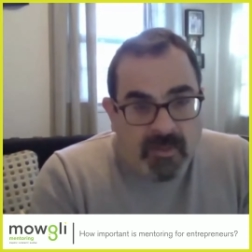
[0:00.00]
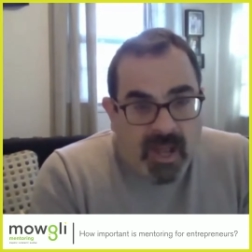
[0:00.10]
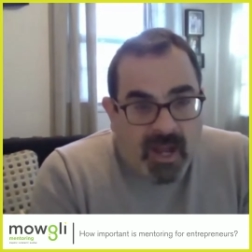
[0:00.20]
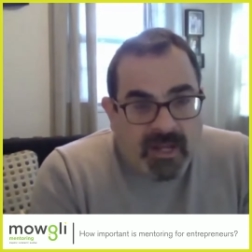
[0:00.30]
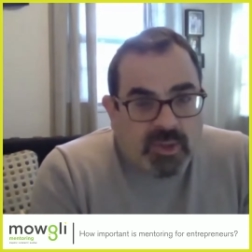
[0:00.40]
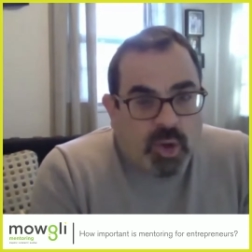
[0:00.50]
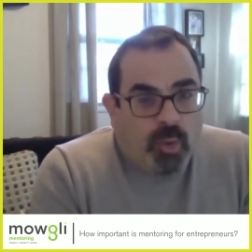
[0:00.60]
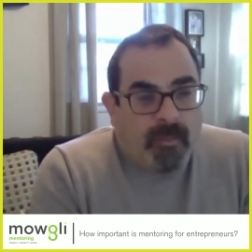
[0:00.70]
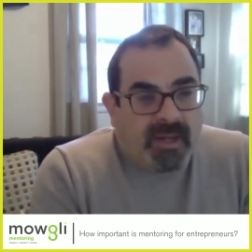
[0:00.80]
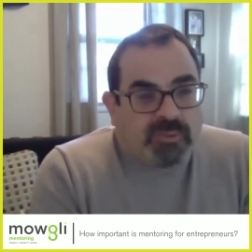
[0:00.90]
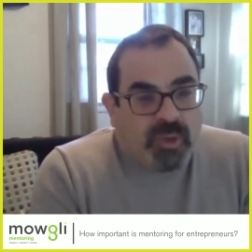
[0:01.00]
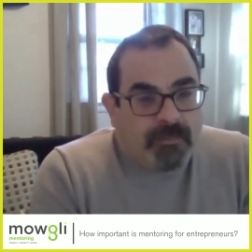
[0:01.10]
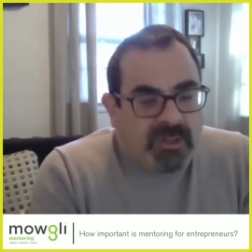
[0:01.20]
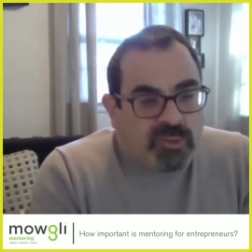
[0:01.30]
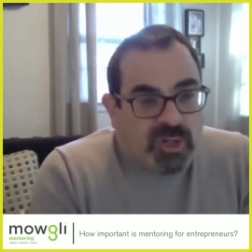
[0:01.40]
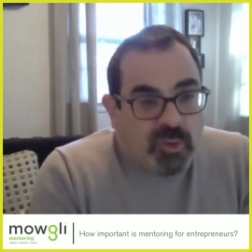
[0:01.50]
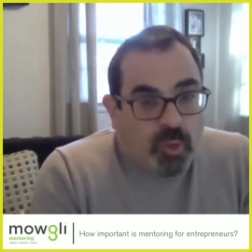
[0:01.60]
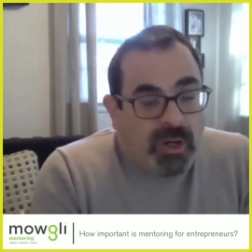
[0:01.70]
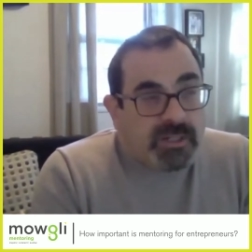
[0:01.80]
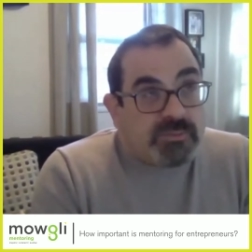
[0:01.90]
I mean, I didn't know men- what mentoring
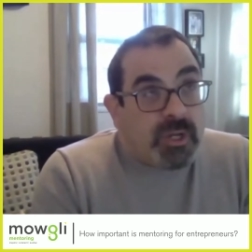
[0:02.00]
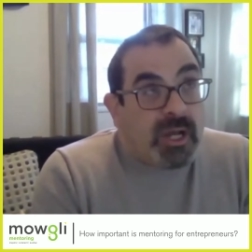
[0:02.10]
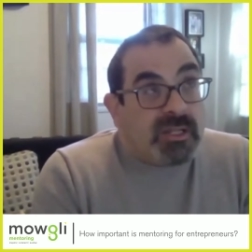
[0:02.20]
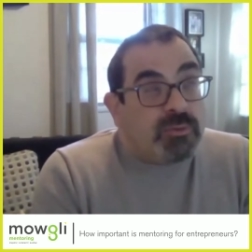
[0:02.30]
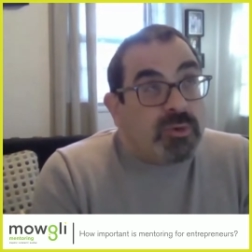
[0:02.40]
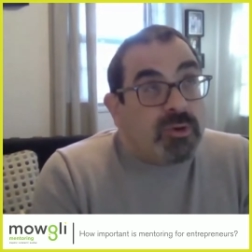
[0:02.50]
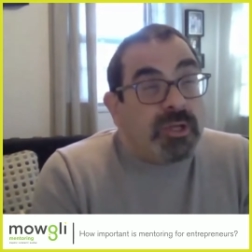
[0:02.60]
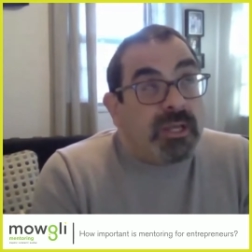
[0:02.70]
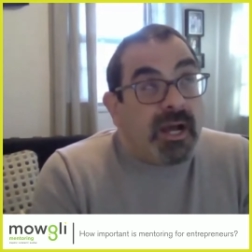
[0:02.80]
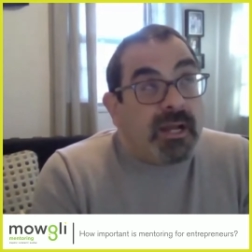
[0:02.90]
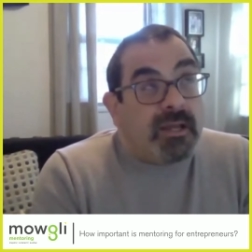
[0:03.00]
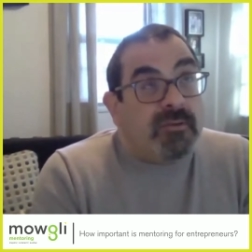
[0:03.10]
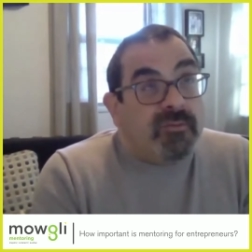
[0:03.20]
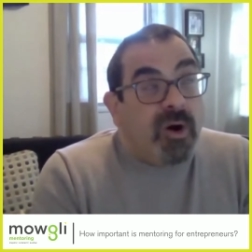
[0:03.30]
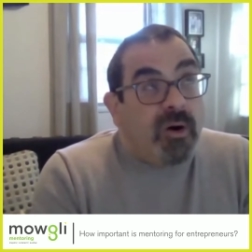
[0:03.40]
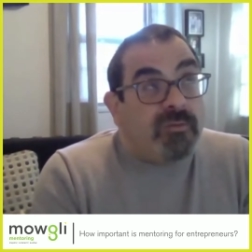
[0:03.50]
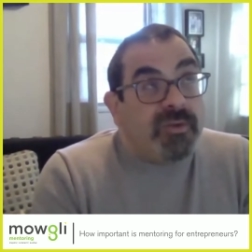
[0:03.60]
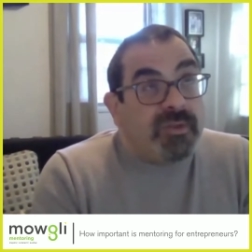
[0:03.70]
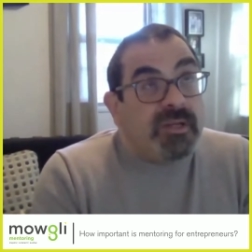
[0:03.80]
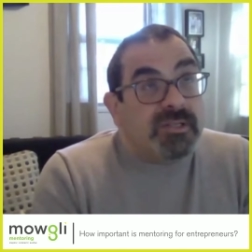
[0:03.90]
was when I really got involved
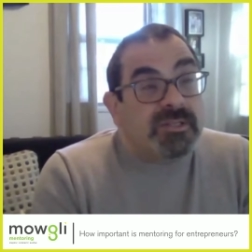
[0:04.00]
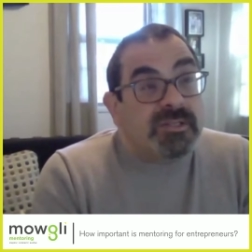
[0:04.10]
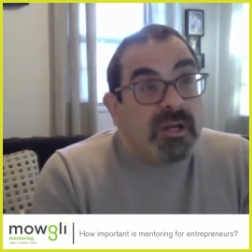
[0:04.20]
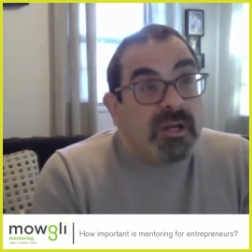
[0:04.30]
in this,